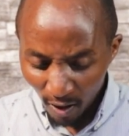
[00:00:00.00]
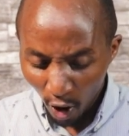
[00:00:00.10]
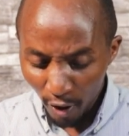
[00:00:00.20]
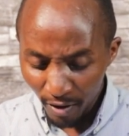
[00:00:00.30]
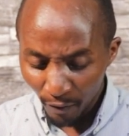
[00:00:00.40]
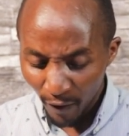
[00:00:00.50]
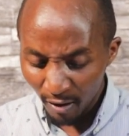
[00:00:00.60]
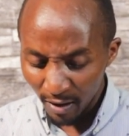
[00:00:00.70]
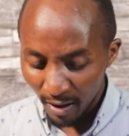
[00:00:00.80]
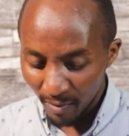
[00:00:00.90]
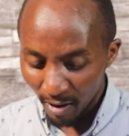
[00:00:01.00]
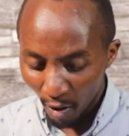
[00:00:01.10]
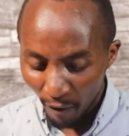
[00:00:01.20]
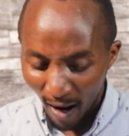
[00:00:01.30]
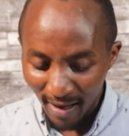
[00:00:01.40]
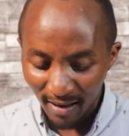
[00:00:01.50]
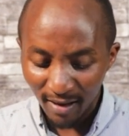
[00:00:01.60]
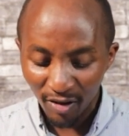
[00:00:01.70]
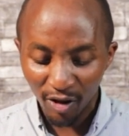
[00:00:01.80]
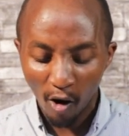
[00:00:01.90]
God reveals himself
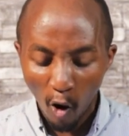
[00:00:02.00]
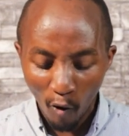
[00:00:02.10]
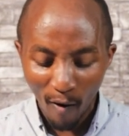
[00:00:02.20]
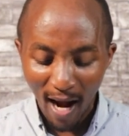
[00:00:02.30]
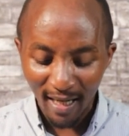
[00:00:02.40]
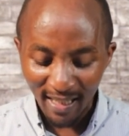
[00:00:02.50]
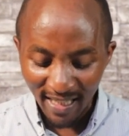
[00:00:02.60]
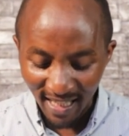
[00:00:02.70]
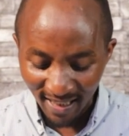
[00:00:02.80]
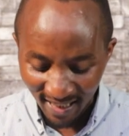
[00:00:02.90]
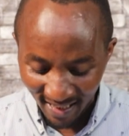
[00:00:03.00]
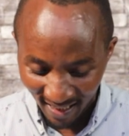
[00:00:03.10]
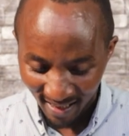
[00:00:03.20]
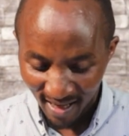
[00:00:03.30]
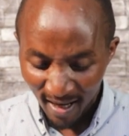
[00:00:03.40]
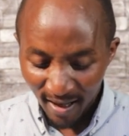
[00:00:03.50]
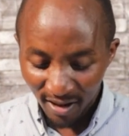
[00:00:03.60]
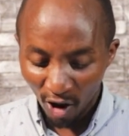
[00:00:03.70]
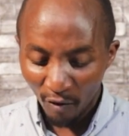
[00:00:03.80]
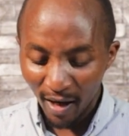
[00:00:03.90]
as Jehovah Nissi.
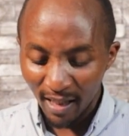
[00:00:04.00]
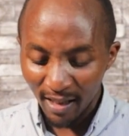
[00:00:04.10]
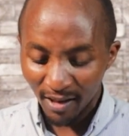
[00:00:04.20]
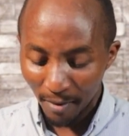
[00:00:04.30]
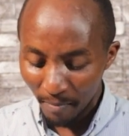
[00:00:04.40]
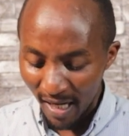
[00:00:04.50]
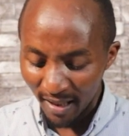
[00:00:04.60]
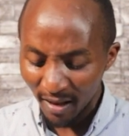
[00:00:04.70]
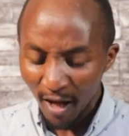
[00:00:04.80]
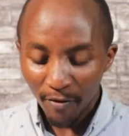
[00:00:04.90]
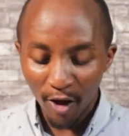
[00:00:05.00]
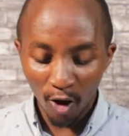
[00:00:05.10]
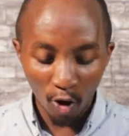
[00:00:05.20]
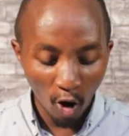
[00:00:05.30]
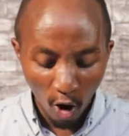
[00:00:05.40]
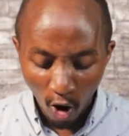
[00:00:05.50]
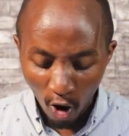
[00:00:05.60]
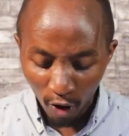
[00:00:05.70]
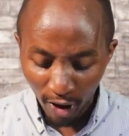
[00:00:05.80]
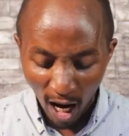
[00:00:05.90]
Jehovah Nissi means the
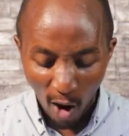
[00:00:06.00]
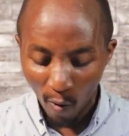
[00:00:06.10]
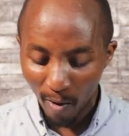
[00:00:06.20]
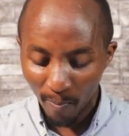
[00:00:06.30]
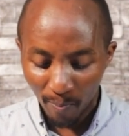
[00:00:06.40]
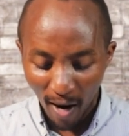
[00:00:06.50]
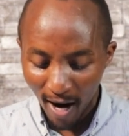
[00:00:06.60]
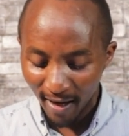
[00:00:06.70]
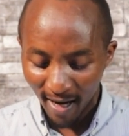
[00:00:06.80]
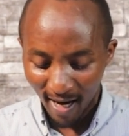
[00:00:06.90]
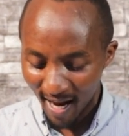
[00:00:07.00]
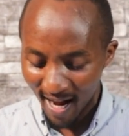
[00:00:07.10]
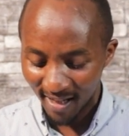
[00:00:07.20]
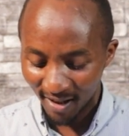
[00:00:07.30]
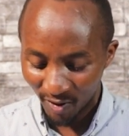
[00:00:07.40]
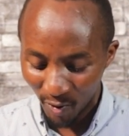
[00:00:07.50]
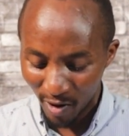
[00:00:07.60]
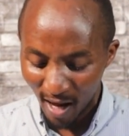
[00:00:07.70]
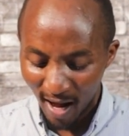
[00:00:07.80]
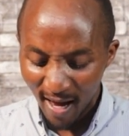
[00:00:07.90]
Lord our banner.
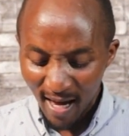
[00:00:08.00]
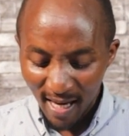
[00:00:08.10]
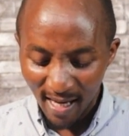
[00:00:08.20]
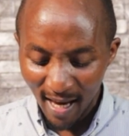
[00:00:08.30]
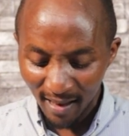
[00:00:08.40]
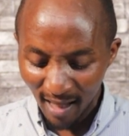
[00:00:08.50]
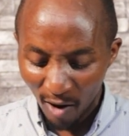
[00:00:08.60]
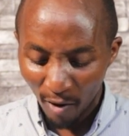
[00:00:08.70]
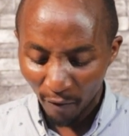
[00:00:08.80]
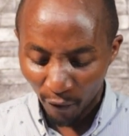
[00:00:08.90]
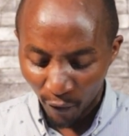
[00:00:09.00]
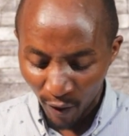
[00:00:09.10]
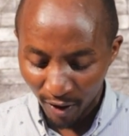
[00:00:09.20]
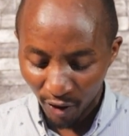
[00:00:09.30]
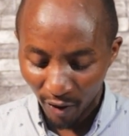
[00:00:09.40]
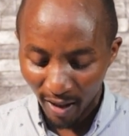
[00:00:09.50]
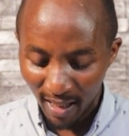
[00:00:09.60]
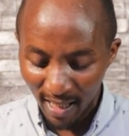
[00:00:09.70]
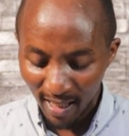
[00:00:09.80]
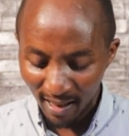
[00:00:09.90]
Hallelujah. He is our victory.
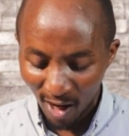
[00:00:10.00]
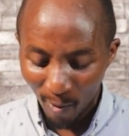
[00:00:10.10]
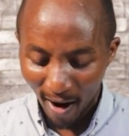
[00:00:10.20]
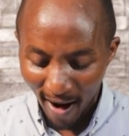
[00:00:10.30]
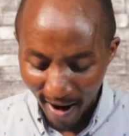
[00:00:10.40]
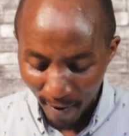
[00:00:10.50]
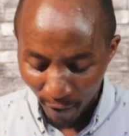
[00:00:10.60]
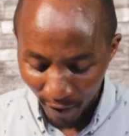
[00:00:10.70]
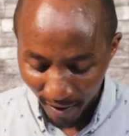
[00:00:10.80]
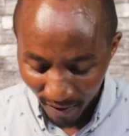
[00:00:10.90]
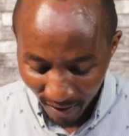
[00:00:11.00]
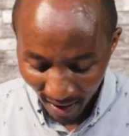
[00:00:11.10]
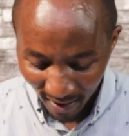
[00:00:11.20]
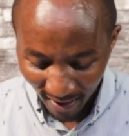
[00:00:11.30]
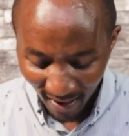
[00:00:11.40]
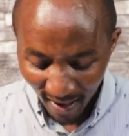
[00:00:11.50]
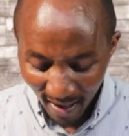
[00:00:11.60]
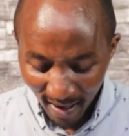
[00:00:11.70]
He is our everything.